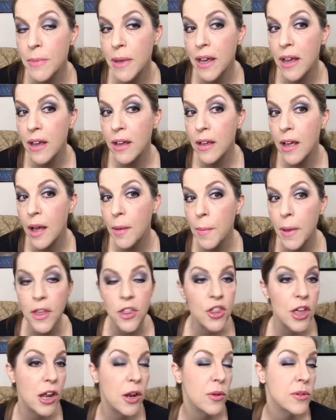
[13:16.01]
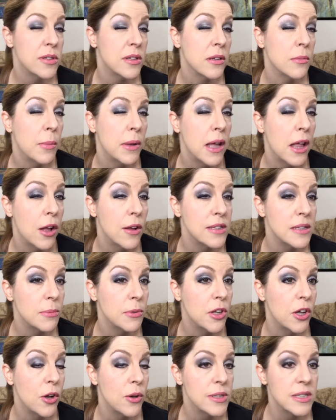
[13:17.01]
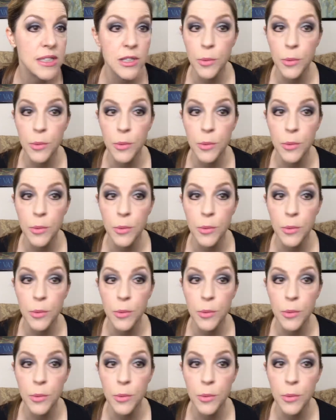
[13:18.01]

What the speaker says: my shadows and my colors up close.